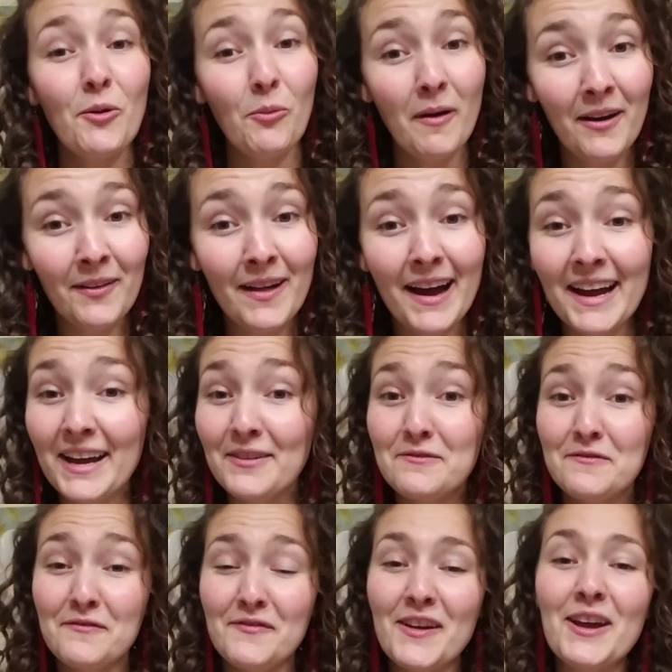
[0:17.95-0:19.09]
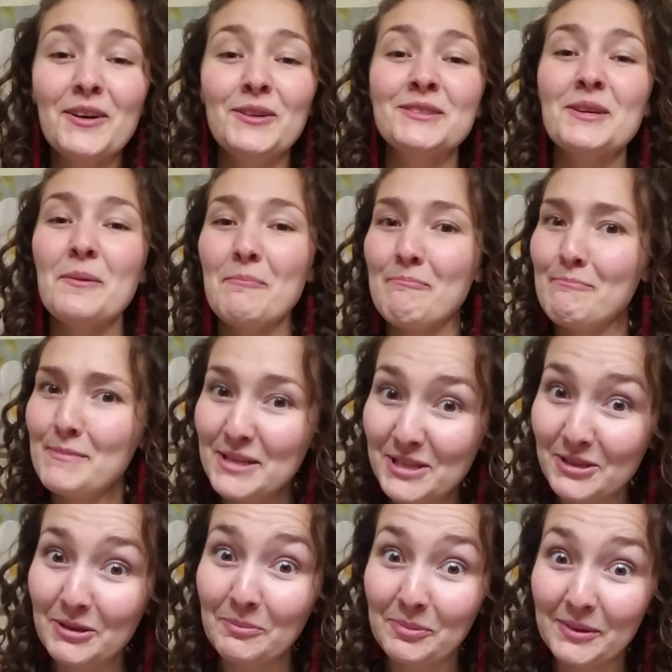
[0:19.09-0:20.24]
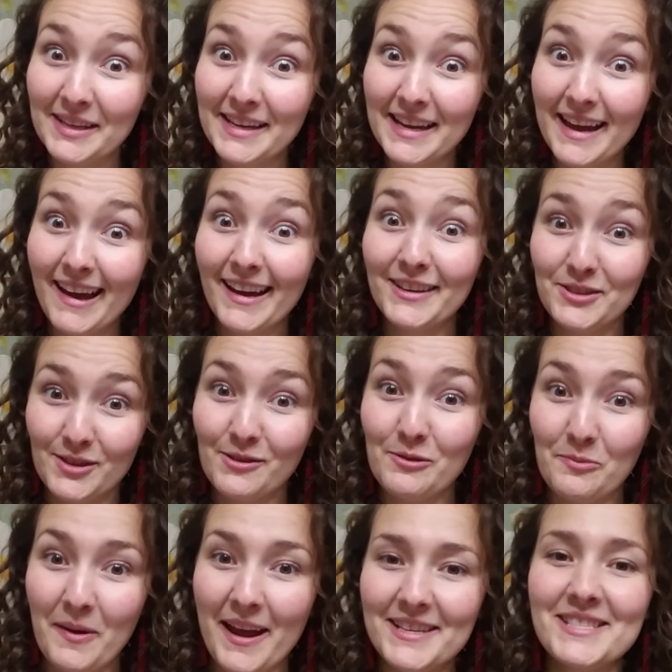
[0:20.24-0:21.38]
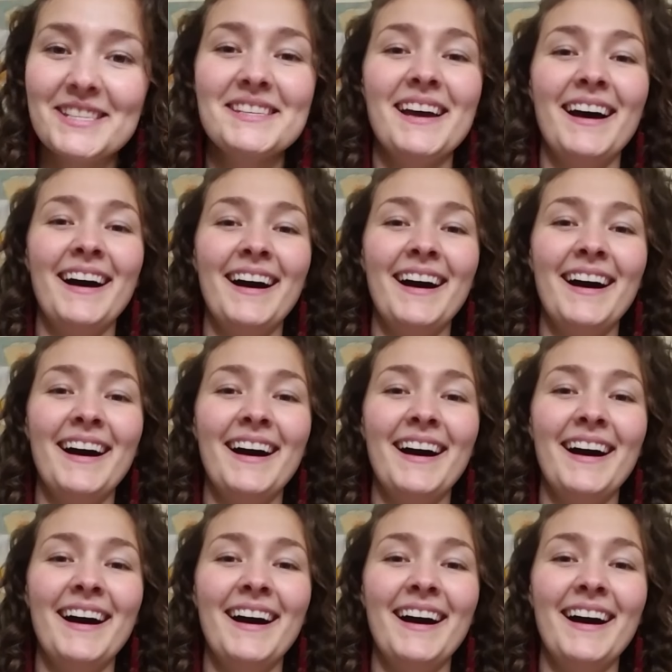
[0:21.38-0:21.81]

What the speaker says: Well, I have failed miserably at toothpaste.